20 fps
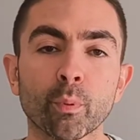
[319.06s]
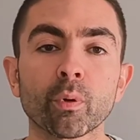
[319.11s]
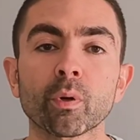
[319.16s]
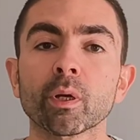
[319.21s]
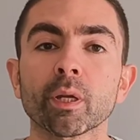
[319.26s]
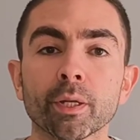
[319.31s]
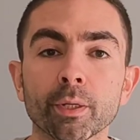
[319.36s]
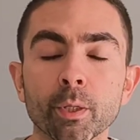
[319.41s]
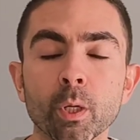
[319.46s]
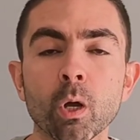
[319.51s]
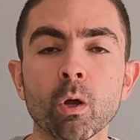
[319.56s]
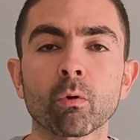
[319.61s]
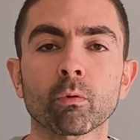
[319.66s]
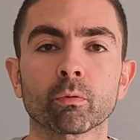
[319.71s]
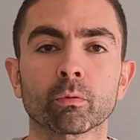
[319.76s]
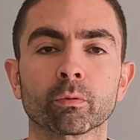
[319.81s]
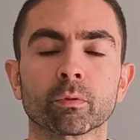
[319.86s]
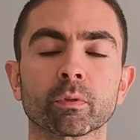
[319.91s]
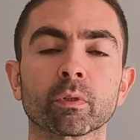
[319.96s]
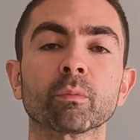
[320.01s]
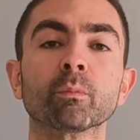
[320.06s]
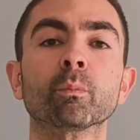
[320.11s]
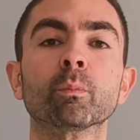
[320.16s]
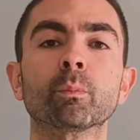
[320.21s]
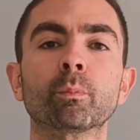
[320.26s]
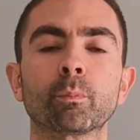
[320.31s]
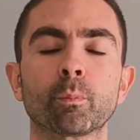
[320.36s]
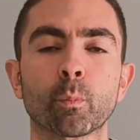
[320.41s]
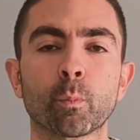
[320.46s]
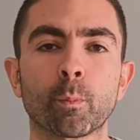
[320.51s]
poorly known,
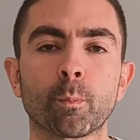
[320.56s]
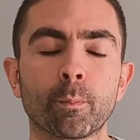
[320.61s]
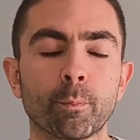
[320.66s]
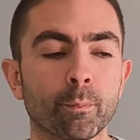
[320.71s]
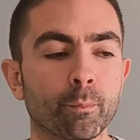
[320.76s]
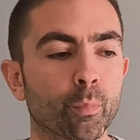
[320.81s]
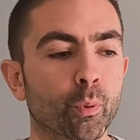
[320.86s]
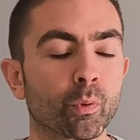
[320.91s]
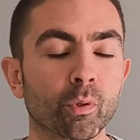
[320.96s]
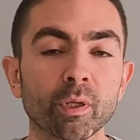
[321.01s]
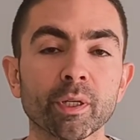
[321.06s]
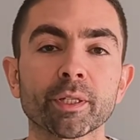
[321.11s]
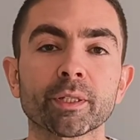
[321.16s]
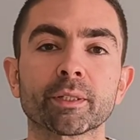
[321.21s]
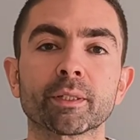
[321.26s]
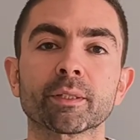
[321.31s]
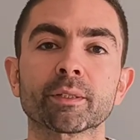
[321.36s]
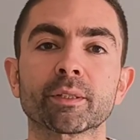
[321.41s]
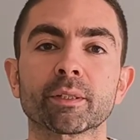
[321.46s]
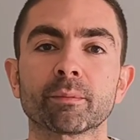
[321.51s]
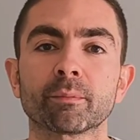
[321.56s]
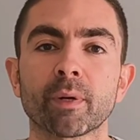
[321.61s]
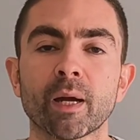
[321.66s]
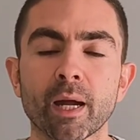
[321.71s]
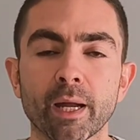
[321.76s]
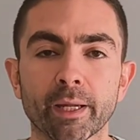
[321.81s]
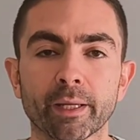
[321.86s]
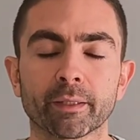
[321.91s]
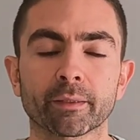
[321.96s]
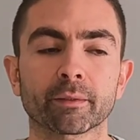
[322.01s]
poorly
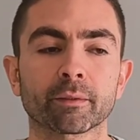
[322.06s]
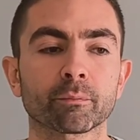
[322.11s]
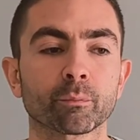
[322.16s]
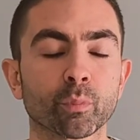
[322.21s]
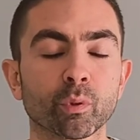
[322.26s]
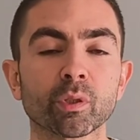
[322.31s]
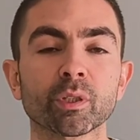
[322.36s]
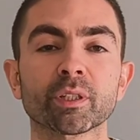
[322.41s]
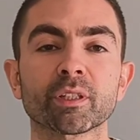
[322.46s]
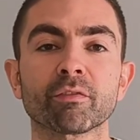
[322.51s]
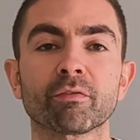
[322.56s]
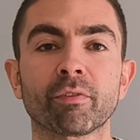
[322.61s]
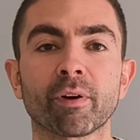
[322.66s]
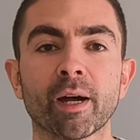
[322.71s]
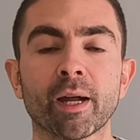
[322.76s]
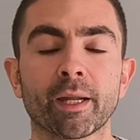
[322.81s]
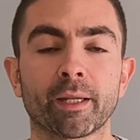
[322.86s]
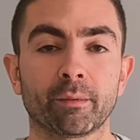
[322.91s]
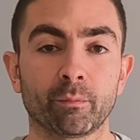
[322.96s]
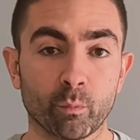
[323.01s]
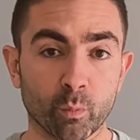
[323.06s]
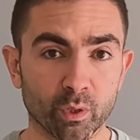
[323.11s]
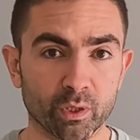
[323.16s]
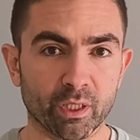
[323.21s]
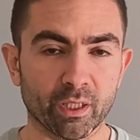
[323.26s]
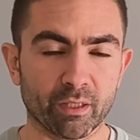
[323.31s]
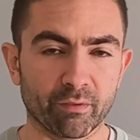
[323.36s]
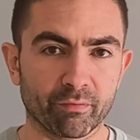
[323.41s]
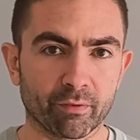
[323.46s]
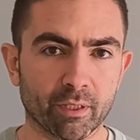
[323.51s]
determined, poorly defined
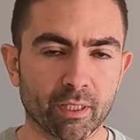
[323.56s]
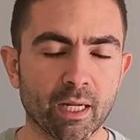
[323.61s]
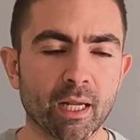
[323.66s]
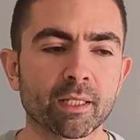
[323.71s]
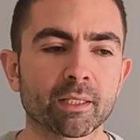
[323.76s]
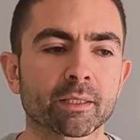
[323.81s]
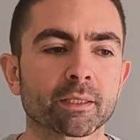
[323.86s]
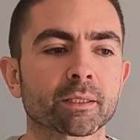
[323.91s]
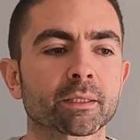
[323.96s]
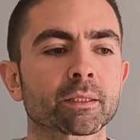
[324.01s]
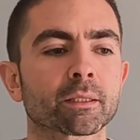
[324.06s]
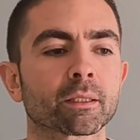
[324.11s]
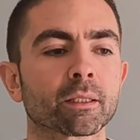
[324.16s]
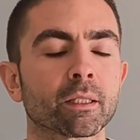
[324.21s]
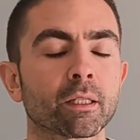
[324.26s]
positive classes.